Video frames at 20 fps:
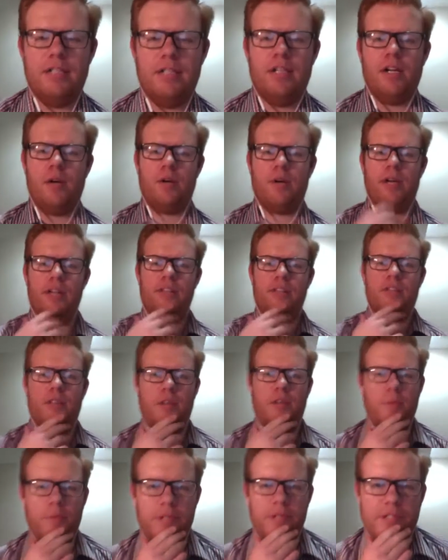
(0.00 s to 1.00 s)
Okay. So
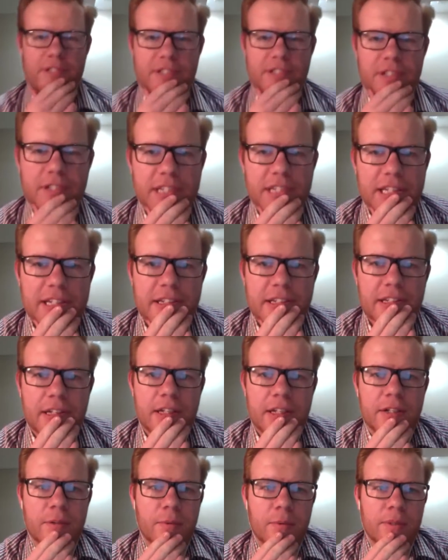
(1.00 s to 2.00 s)
then we still need
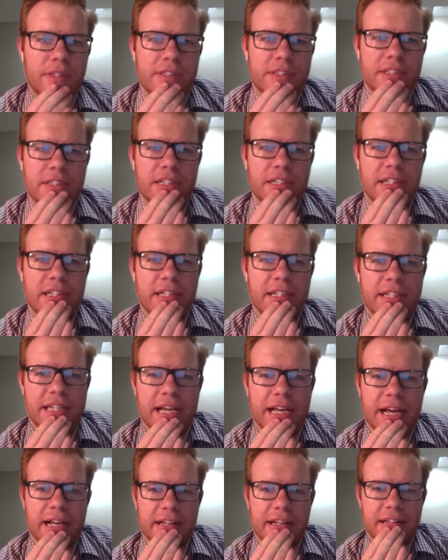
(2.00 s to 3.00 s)
the
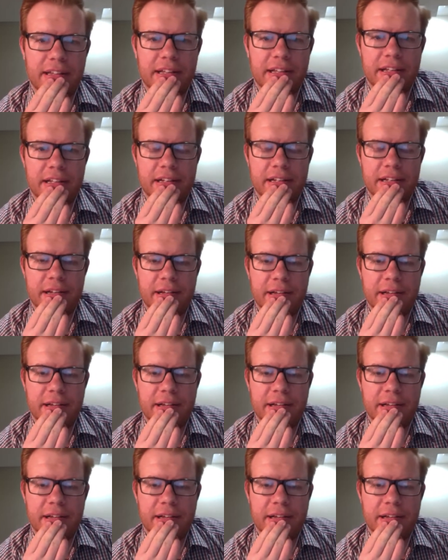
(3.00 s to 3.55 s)
data then.